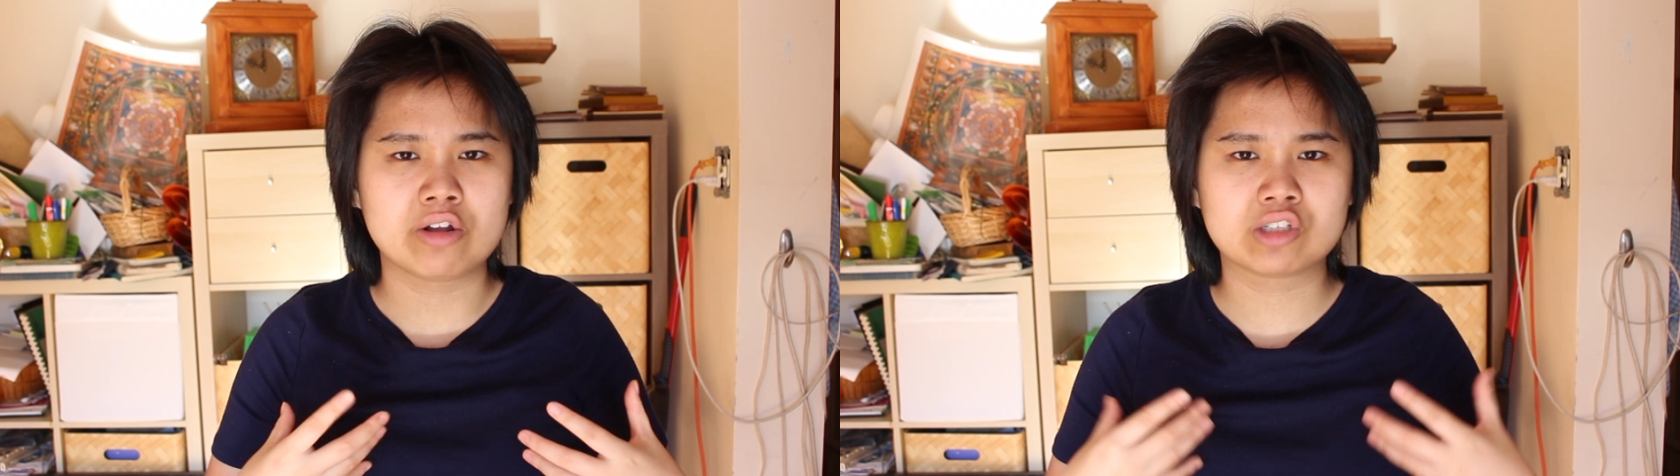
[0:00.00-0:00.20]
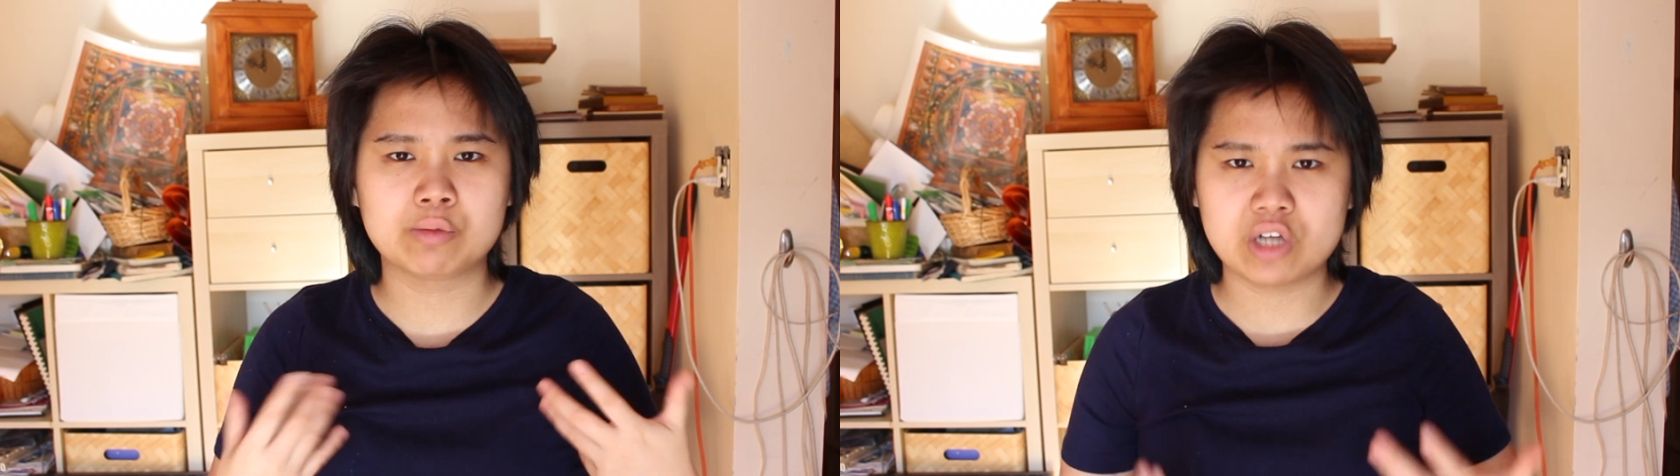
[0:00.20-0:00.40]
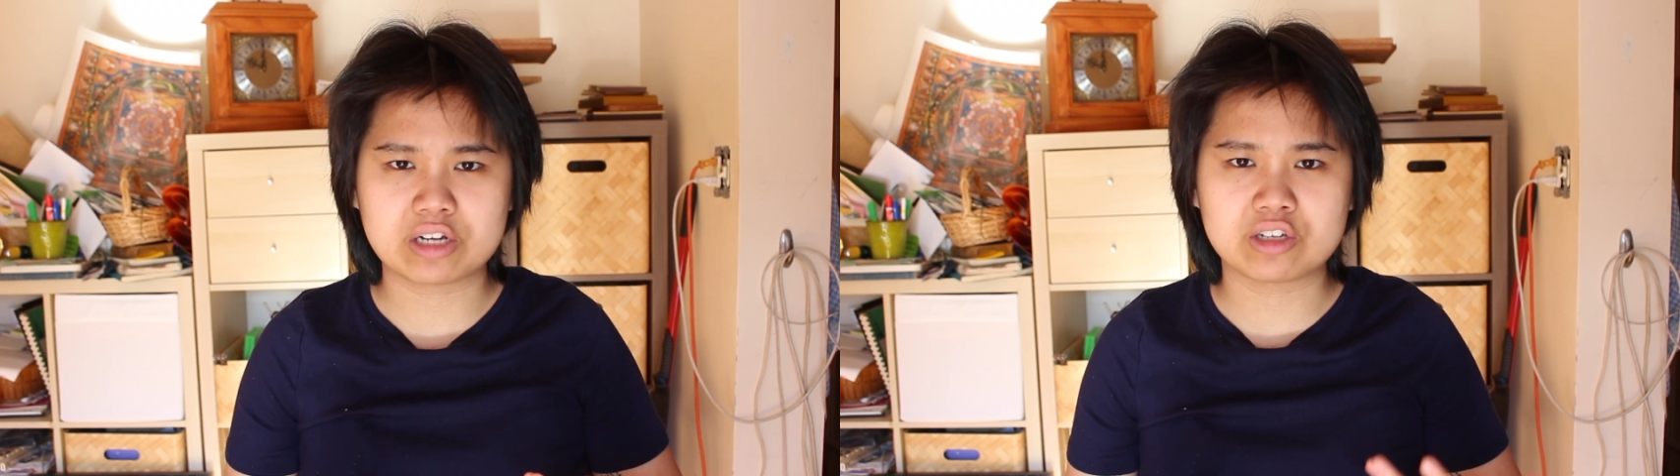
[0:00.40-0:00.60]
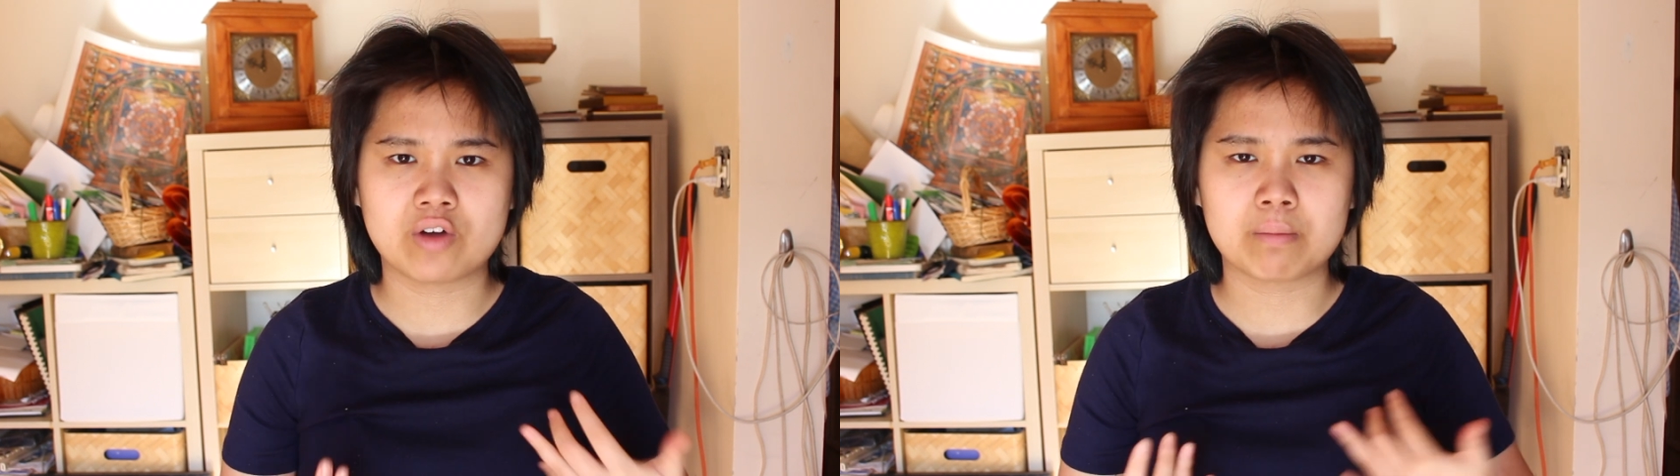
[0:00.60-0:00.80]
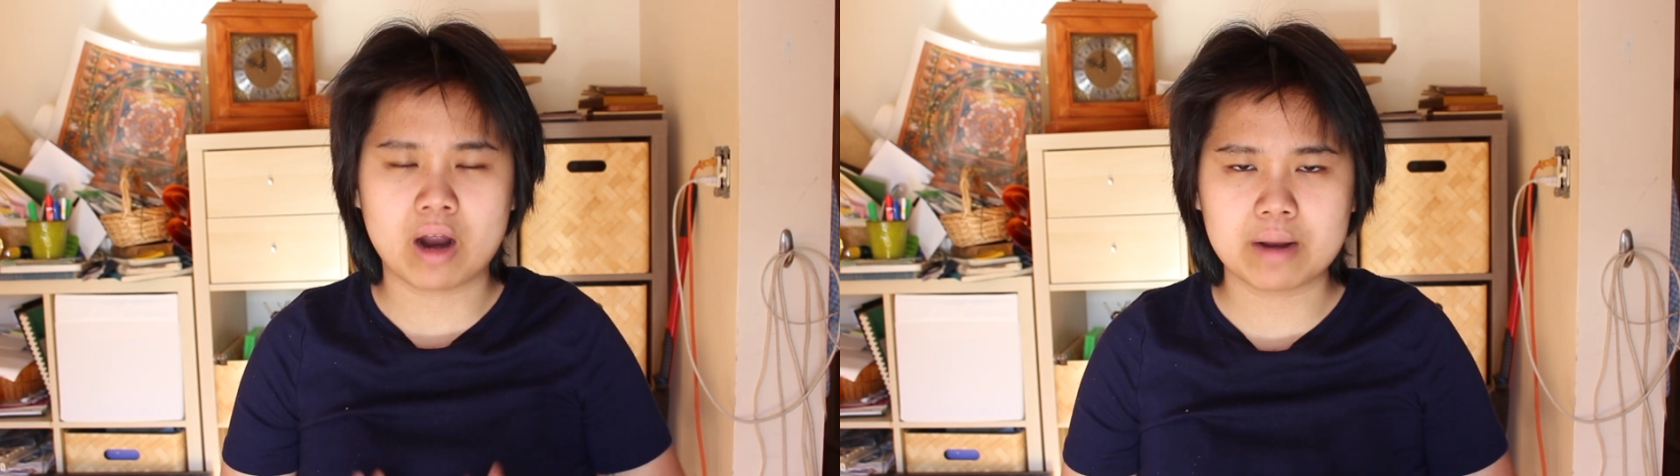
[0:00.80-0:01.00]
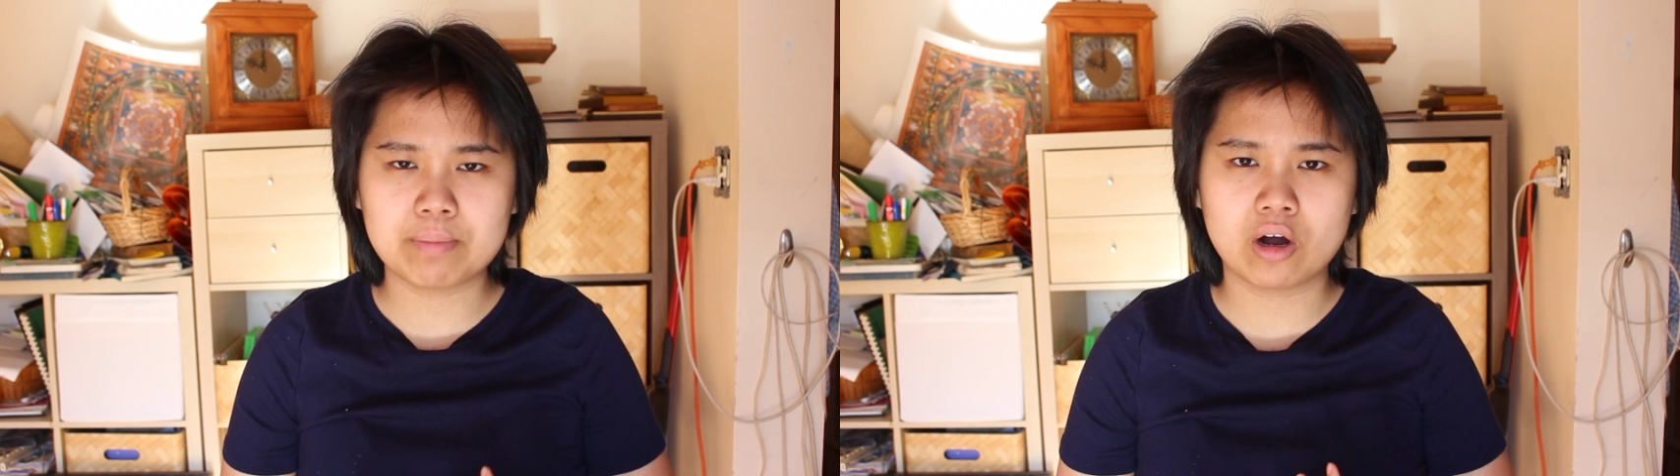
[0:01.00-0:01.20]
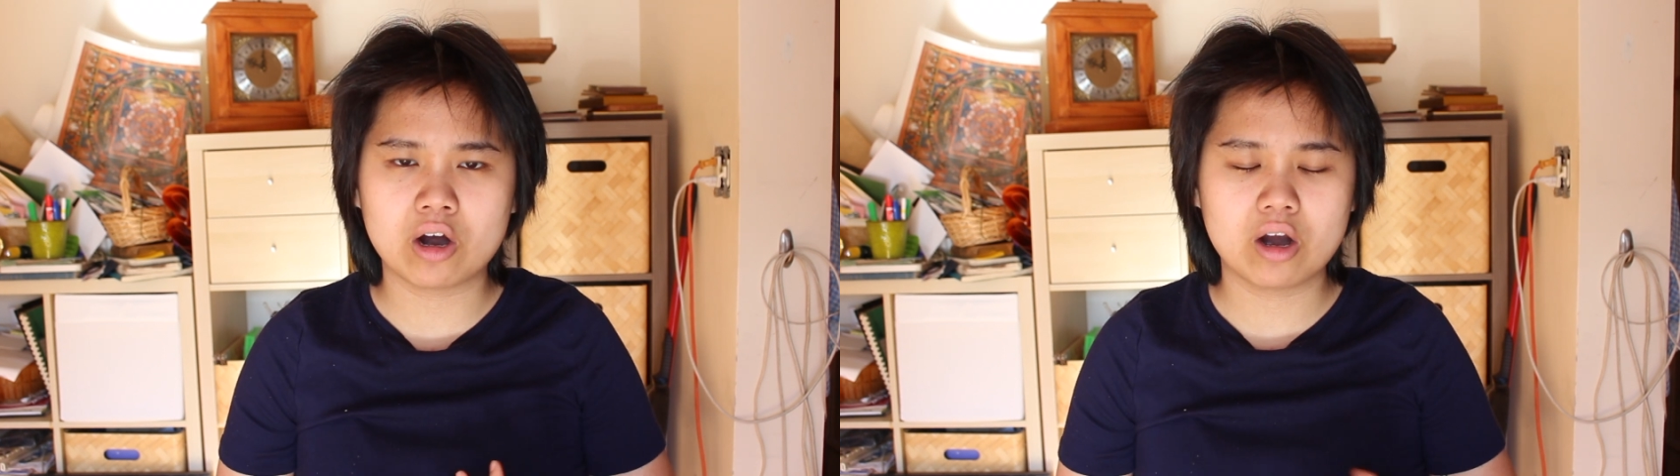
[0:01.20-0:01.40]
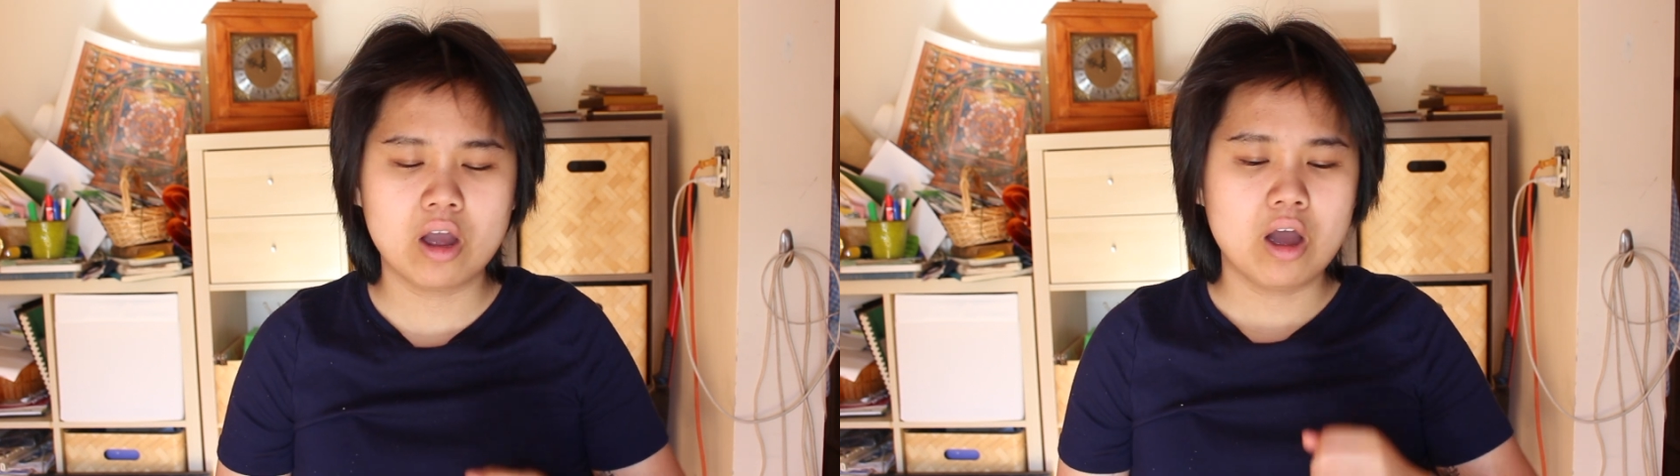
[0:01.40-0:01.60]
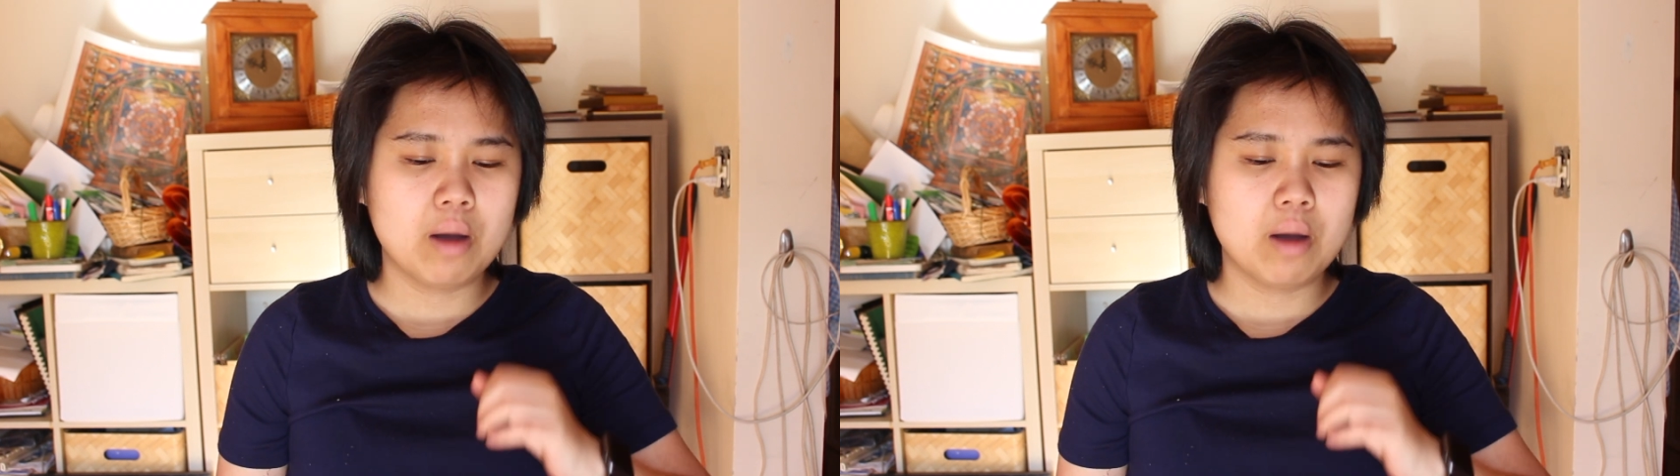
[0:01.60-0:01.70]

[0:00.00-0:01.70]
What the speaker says: subjective on my part.